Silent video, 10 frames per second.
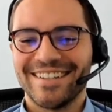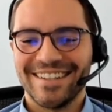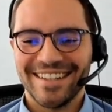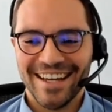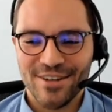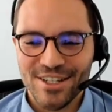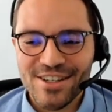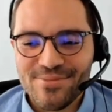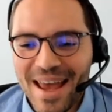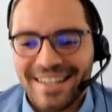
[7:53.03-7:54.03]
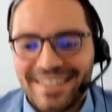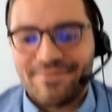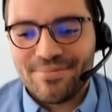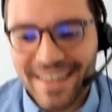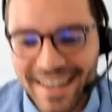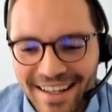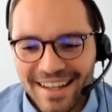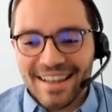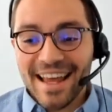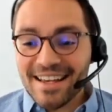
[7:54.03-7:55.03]
Yeah, we just made it.
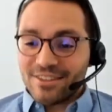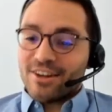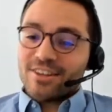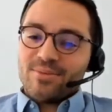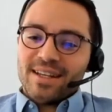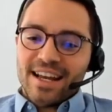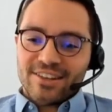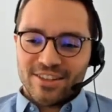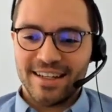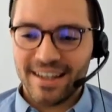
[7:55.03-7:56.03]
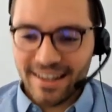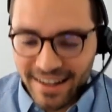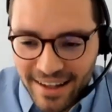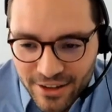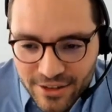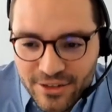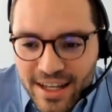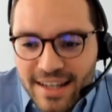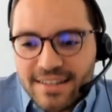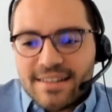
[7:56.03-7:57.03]
Last document, actually,
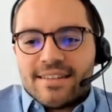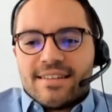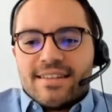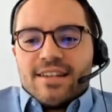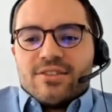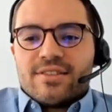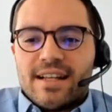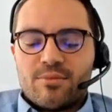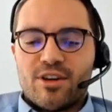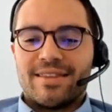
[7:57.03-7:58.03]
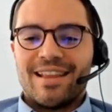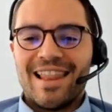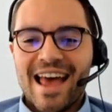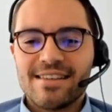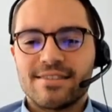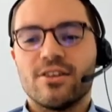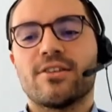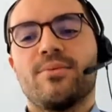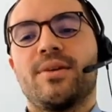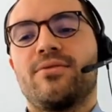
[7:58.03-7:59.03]
today is a day to celebrate. The last
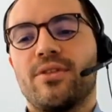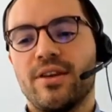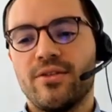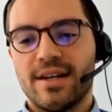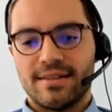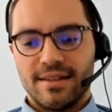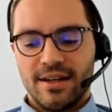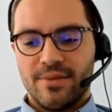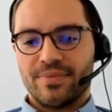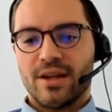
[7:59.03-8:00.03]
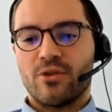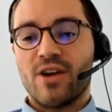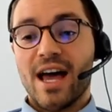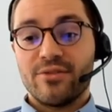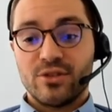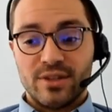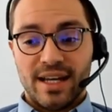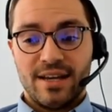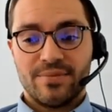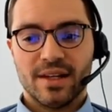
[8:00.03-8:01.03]
document for the US arrived
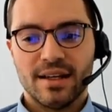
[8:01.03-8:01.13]
today.